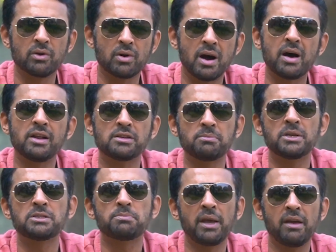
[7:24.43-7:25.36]
car is
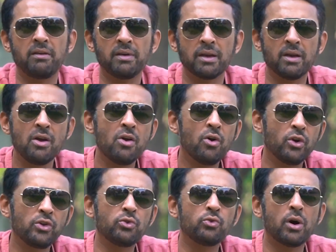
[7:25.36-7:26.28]
misbehaving
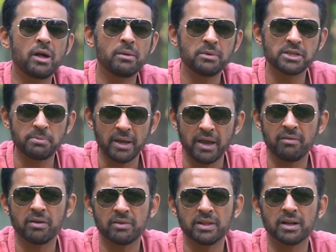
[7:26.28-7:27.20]
or you are
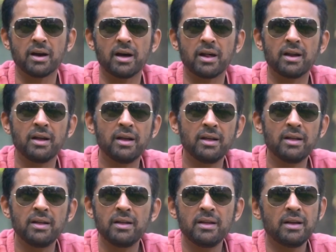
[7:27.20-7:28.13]
misbehaving with the car.
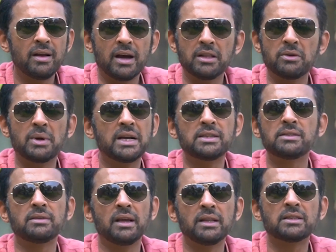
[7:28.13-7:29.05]

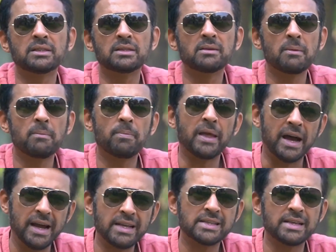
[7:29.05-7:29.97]
Otherwise it's
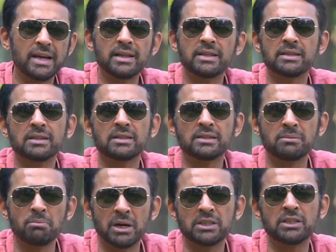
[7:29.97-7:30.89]
a
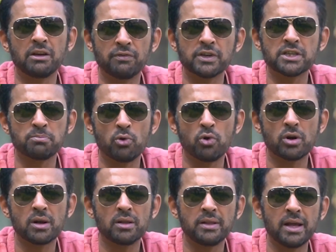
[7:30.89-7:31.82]
much safer
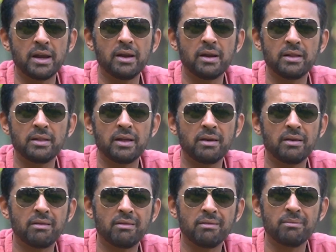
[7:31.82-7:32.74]
sport
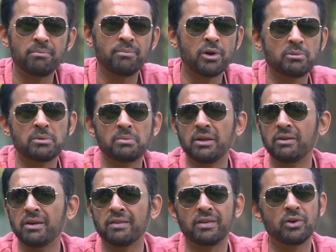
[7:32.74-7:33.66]
than probably
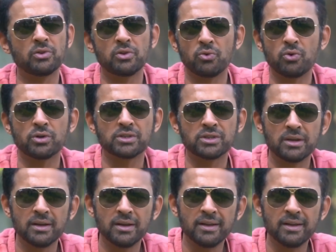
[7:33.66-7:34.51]
racing on the roads.